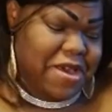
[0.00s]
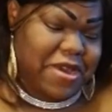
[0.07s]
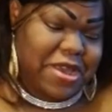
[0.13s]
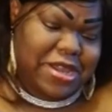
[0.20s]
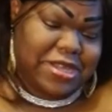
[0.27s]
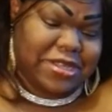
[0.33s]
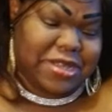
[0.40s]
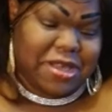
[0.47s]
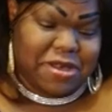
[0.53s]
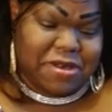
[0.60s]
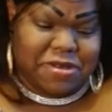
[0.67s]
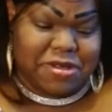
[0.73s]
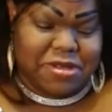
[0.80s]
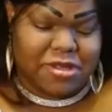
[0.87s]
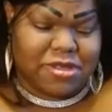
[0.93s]
right, let's
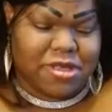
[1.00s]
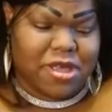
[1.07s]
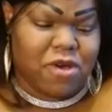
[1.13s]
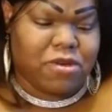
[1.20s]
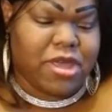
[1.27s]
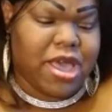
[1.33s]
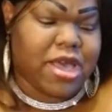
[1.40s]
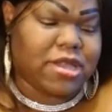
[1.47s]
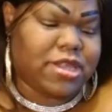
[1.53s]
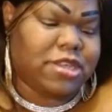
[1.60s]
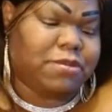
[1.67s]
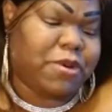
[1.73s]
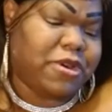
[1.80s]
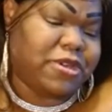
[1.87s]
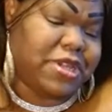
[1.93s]
go. Oh, yeah,
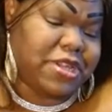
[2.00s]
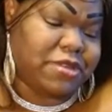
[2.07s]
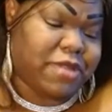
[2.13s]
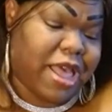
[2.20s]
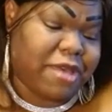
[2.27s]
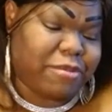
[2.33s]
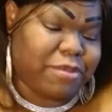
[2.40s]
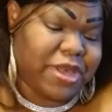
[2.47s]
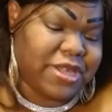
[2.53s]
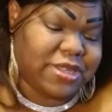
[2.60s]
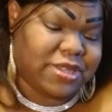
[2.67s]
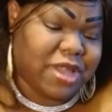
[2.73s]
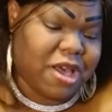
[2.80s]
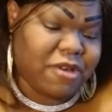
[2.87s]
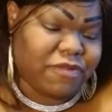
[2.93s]
this person is like
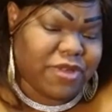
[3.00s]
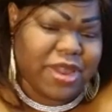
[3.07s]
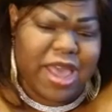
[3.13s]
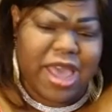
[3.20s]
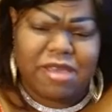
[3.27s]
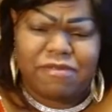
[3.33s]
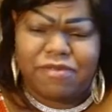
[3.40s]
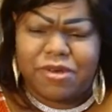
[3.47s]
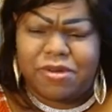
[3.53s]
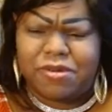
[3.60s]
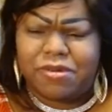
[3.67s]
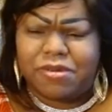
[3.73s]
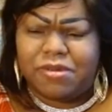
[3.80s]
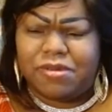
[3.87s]
pissed off and hateful.